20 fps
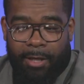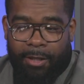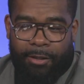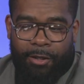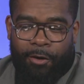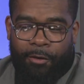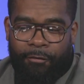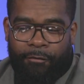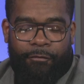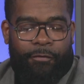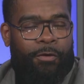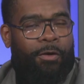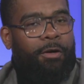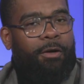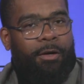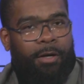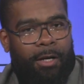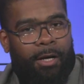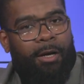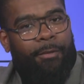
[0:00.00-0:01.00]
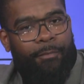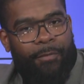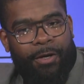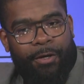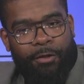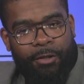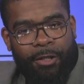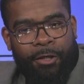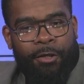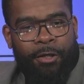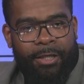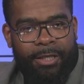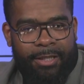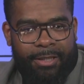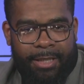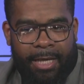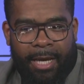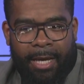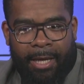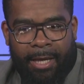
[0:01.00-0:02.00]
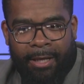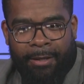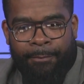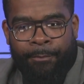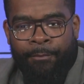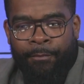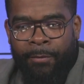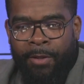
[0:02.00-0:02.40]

They're um, they're literally saying,